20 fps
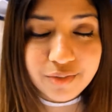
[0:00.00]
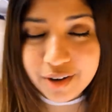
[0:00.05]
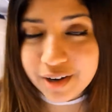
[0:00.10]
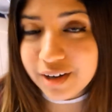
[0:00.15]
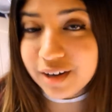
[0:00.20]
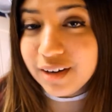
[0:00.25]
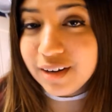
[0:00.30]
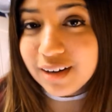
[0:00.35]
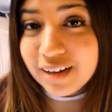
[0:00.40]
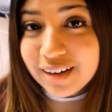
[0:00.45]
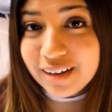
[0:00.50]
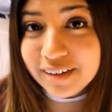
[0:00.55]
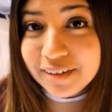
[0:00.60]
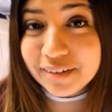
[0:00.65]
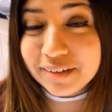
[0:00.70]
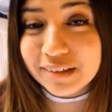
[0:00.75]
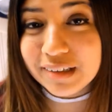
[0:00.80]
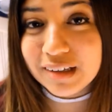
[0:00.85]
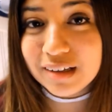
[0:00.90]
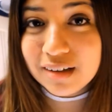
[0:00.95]

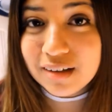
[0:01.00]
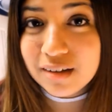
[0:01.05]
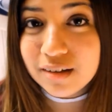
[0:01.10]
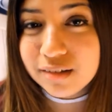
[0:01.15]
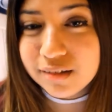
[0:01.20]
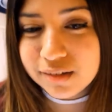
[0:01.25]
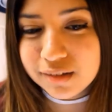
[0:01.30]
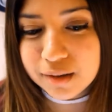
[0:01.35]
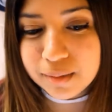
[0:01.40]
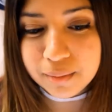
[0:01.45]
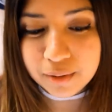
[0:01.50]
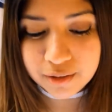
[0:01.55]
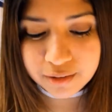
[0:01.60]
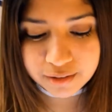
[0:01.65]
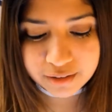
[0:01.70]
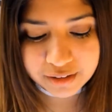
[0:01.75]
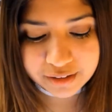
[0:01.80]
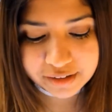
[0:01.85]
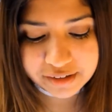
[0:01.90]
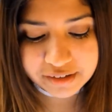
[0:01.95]
recognize some
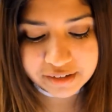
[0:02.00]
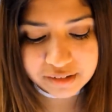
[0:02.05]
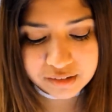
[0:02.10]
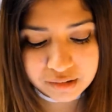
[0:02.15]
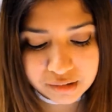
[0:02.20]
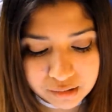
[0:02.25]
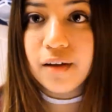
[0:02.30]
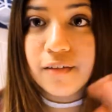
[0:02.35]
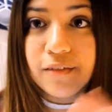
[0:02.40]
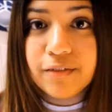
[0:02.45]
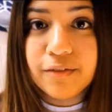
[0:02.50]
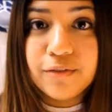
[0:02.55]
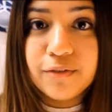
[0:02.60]
artists